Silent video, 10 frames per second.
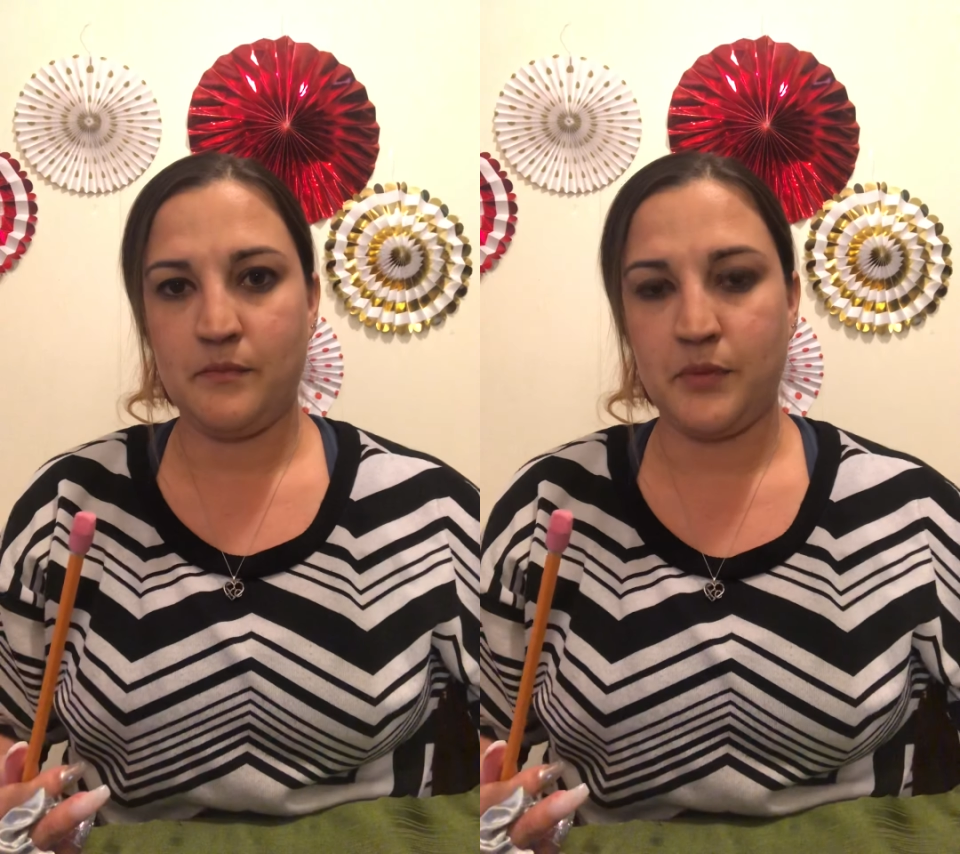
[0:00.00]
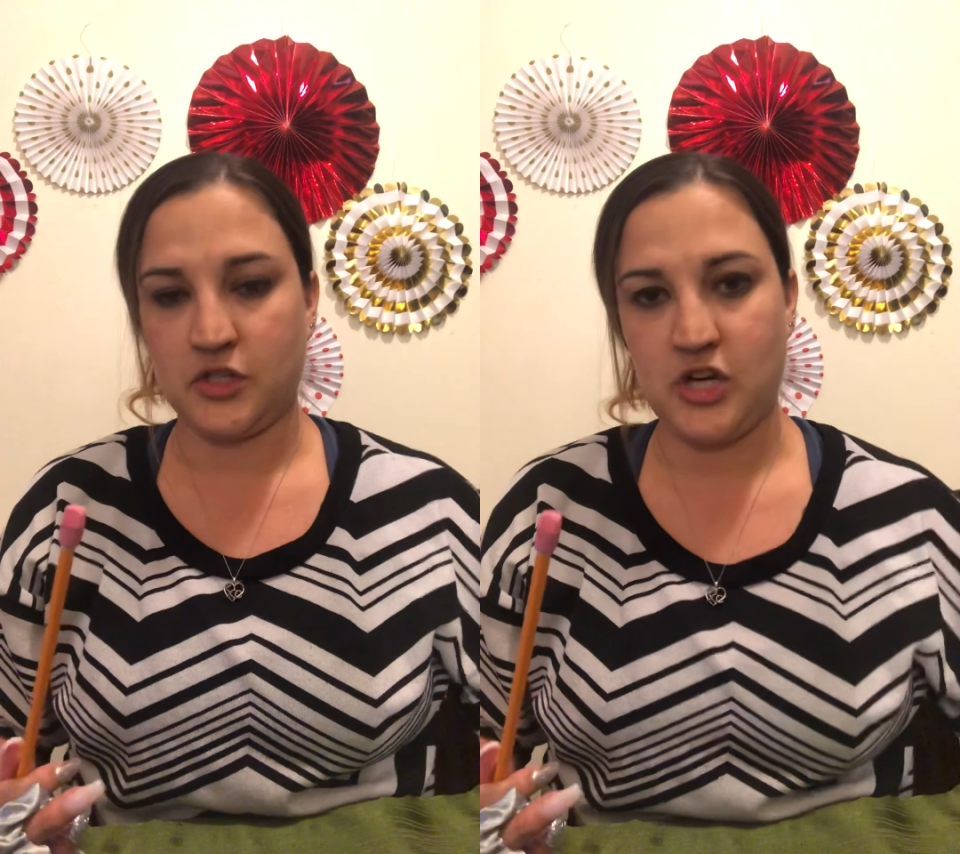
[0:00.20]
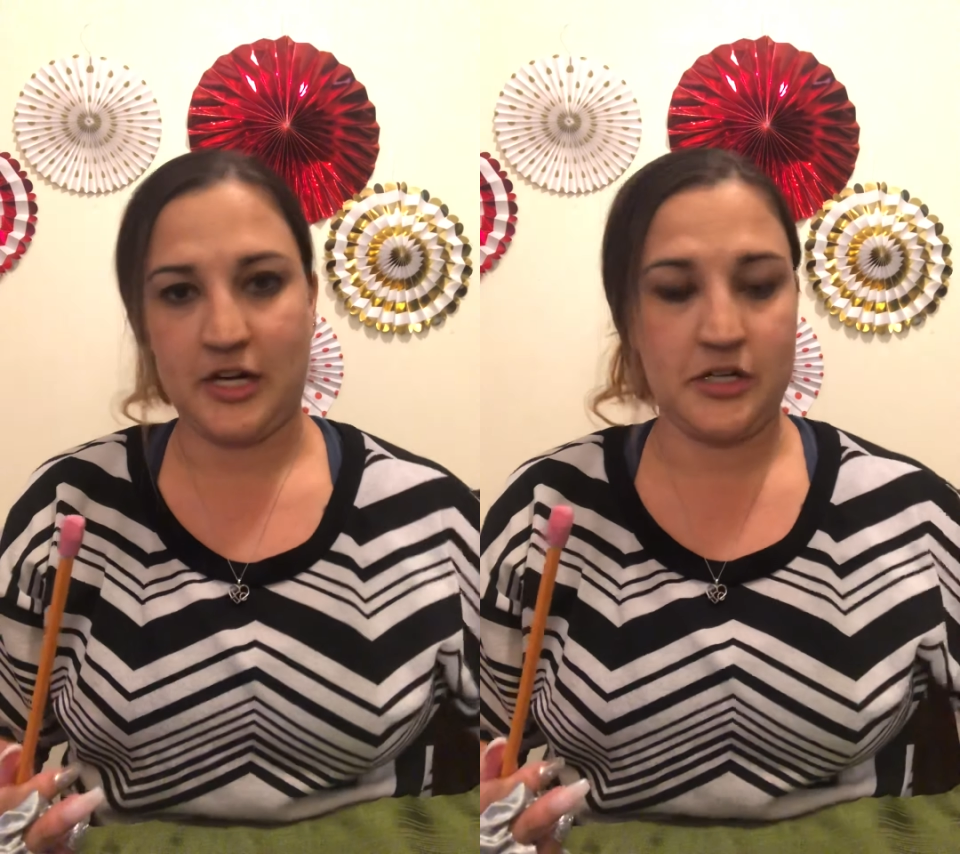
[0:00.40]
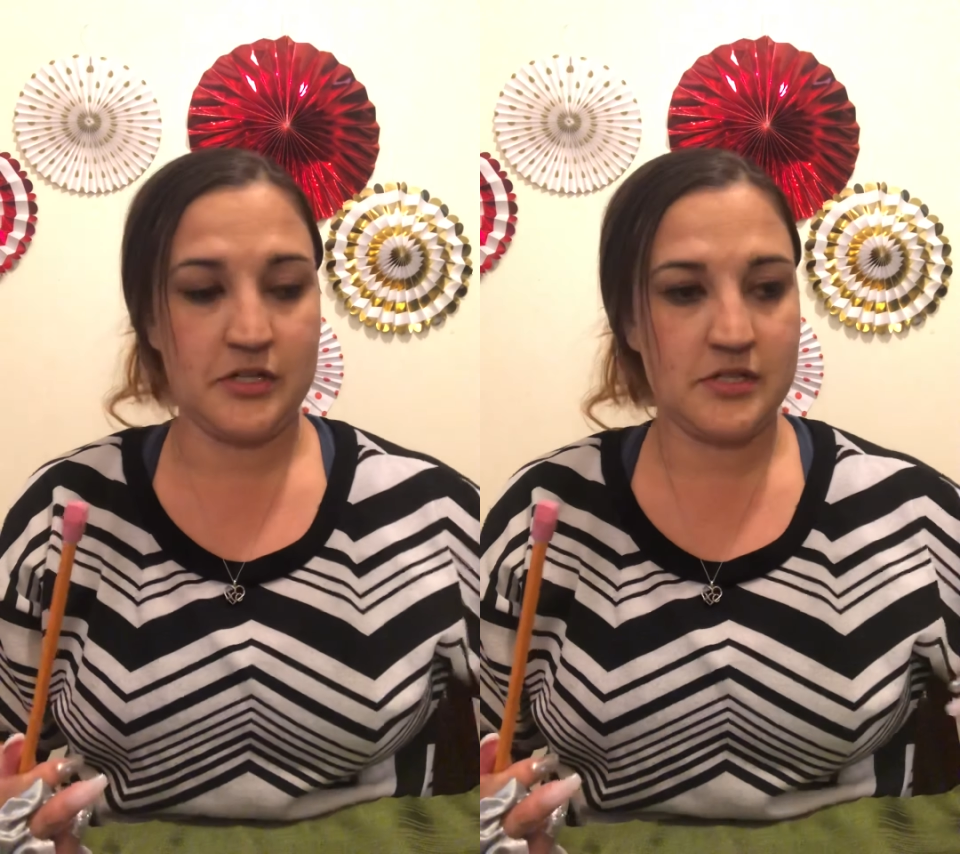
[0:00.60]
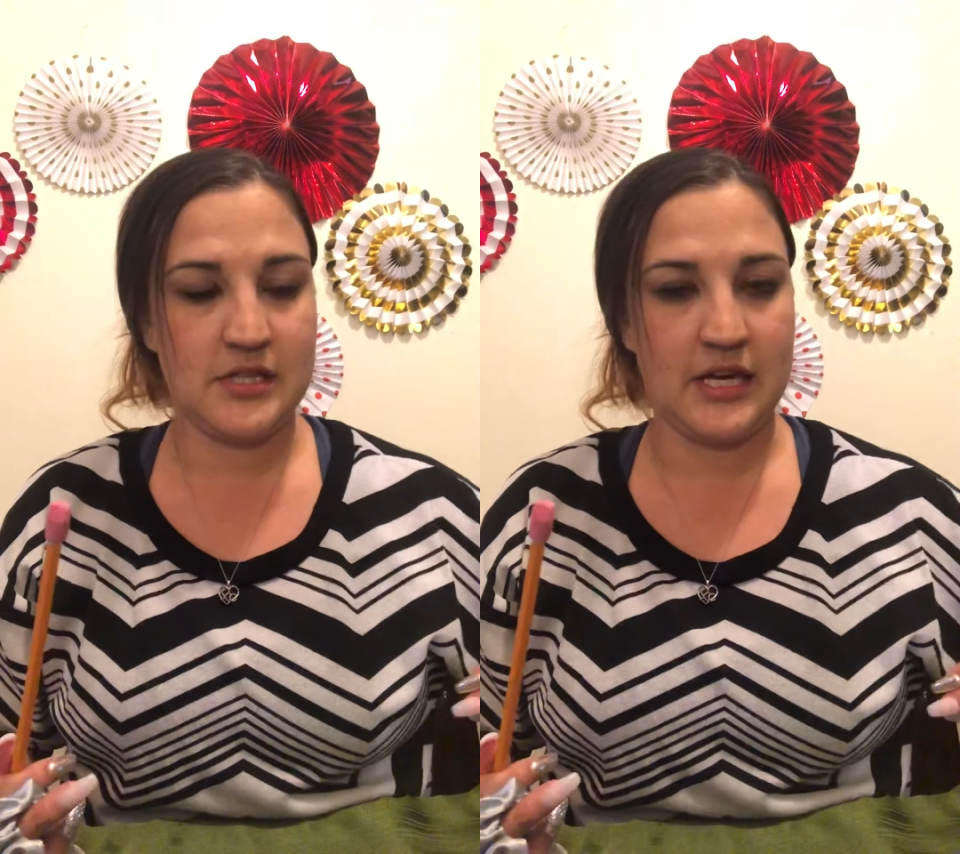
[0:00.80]
book
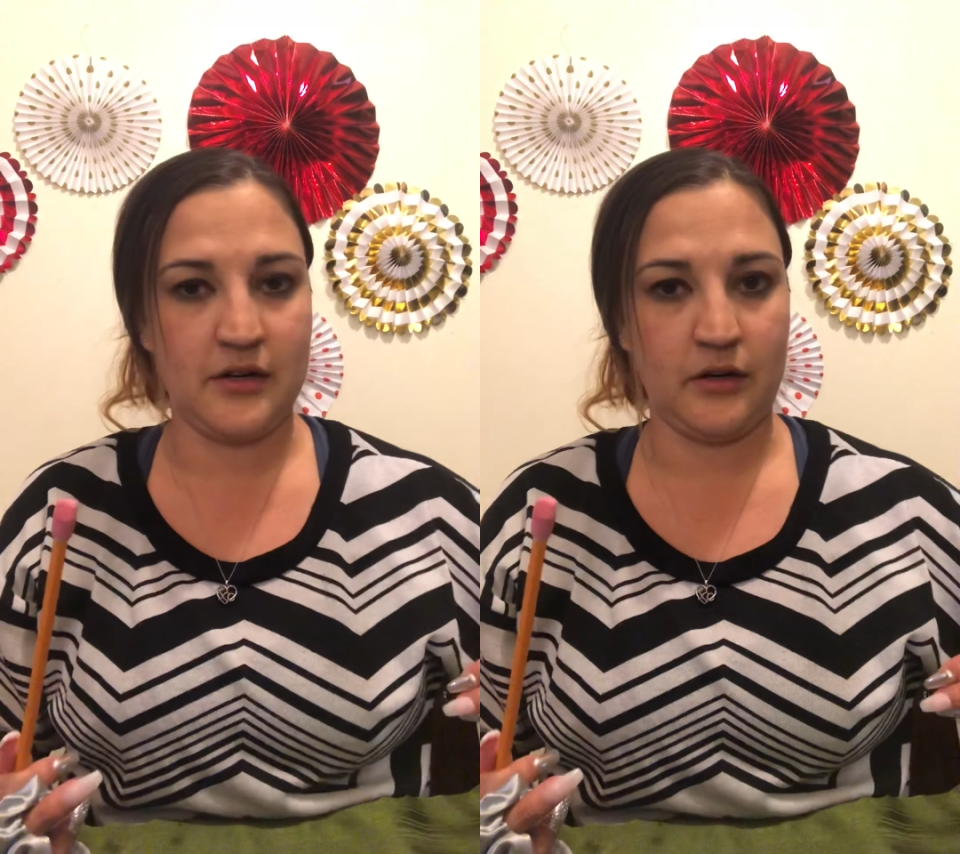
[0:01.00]
trackers that